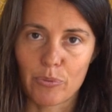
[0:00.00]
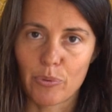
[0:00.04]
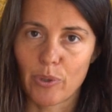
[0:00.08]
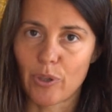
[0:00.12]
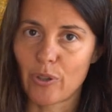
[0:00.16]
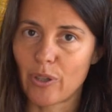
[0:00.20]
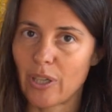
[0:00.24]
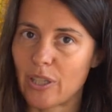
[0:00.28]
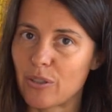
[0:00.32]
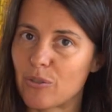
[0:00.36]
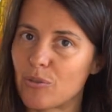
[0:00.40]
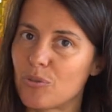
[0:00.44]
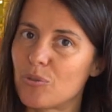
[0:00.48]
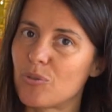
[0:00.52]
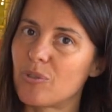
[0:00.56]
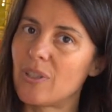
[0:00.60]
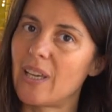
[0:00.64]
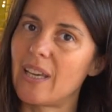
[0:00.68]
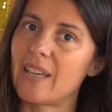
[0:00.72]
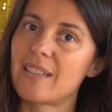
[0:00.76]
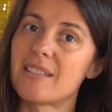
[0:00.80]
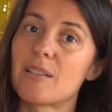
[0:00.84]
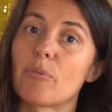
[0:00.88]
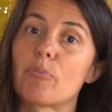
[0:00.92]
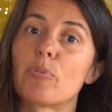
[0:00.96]
we're gonna do
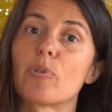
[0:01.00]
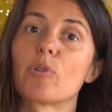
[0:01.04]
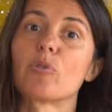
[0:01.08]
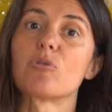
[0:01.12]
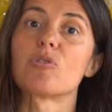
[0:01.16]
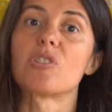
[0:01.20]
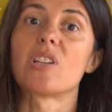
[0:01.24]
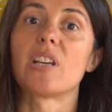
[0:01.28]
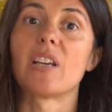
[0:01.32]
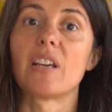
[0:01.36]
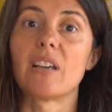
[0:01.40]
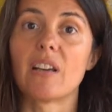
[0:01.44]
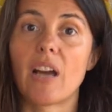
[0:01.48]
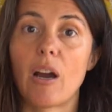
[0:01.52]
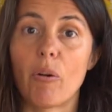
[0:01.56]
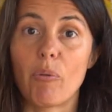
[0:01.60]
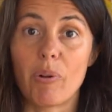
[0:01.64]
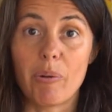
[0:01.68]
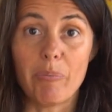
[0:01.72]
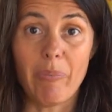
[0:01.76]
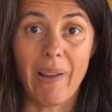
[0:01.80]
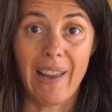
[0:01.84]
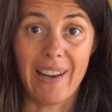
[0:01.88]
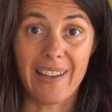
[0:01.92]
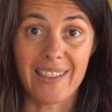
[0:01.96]
today is approaching
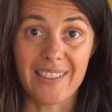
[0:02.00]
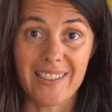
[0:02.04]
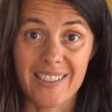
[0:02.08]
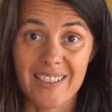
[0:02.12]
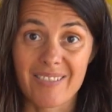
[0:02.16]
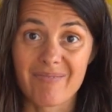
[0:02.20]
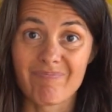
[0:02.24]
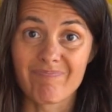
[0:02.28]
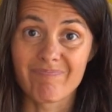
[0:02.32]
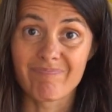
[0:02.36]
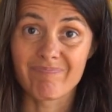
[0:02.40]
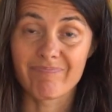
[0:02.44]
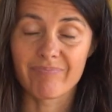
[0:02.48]
our bellies.